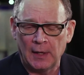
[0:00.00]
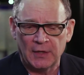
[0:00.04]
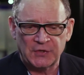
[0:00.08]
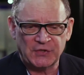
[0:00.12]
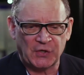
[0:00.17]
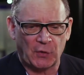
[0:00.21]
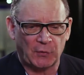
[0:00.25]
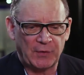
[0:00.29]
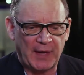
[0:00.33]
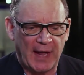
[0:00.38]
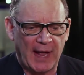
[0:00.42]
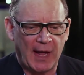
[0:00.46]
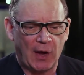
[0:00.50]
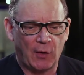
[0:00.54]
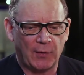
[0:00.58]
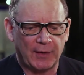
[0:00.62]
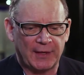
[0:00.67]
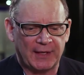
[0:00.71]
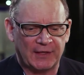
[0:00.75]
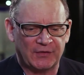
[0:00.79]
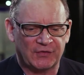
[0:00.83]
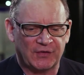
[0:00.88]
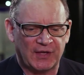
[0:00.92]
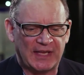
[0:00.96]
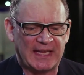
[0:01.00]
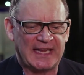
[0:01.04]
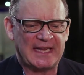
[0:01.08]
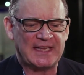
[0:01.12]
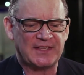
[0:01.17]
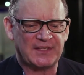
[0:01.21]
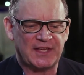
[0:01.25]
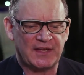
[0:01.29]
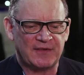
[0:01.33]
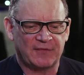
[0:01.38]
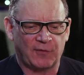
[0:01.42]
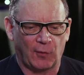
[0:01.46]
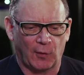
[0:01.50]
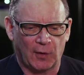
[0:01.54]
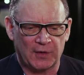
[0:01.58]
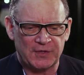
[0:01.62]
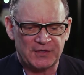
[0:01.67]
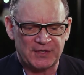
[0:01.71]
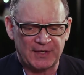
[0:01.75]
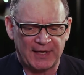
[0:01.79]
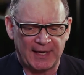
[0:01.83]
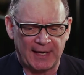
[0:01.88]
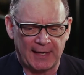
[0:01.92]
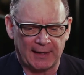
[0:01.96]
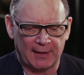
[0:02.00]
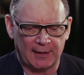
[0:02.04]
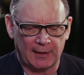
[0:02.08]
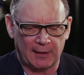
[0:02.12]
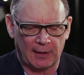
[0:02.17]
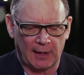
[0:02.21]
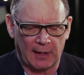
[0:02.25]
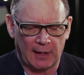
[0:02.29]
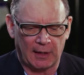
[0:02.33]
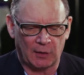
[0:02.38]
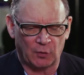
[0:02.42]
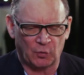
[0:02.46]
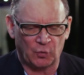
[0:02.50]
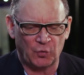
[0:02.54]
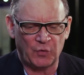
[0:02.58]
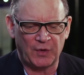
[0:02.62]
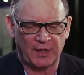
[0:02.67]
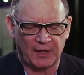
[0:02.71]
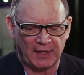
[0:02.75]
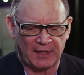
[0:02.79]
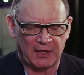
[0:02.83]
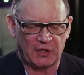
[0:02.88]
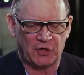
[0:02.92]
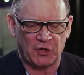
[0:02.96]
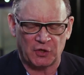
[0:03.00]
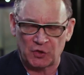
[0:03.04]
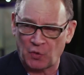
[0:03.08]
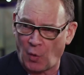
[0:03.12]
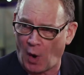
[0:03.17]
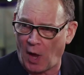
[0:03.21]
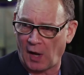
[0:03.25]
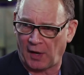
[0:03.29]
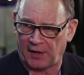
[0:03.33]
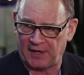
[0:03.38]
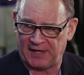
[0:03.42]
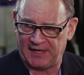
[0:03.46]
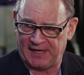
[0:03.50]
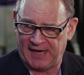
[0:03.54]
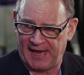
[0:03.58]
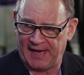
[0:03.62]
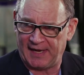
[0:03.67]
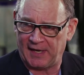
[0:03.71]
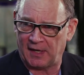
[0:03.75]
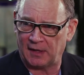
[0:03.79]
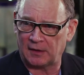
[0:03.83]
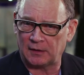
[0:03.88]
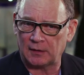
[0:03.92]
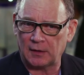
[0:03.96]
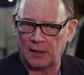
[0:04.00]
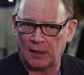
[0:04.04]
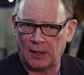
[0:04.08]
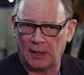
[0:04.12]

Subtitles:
So now it's easy for us to get really good quality data